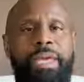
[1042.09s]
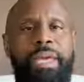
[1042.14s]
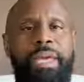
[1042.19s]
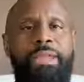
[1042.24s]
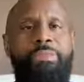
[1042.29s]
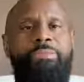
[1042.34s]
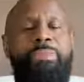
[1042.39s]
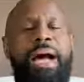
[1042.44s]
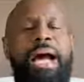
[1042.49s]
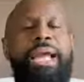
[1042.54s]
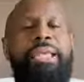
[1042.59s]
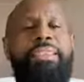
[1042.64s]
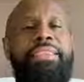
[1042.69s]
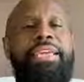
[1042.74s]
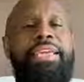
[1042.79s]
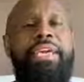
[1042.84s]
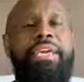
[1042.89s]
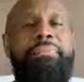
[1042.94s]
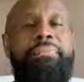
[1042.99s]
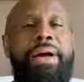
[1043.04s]
and my
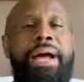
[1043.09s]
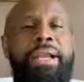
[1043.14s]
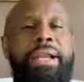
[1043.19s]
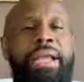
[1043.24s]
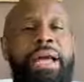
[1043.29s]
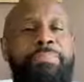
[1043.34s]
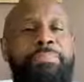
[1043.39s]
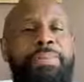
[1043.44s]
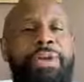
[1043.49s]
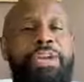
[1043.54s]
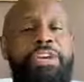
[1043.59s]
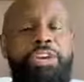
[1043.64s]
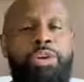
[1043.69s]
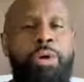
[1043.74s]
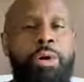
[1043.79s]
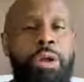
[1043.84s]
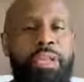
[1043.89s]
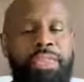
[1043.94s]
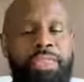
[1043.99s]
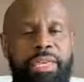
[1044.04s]
thing might not be
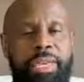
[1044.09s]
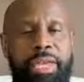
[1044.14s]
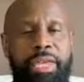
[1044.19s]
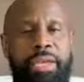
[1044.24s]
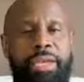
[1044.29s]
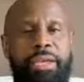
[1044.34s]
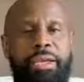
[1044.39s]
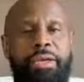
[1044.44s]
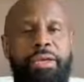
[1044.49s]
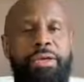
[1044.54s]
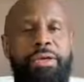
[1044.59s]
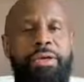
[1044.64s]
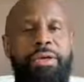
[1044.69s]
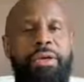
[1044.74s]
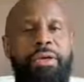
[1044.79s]
your thing.